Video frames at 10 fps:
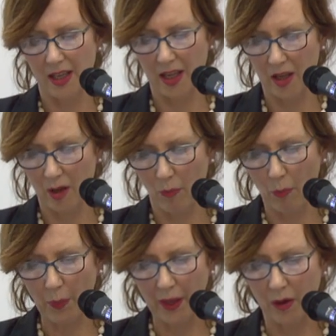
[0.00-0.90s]

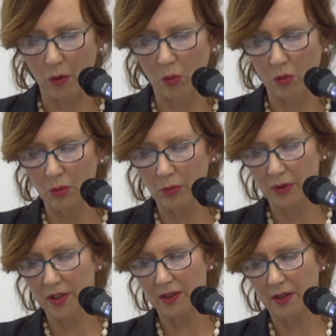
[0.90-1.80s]

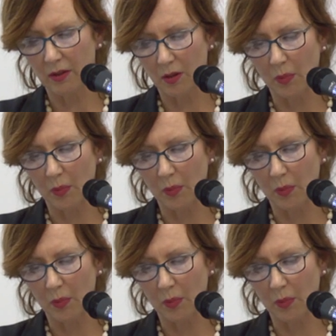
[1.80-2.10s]
the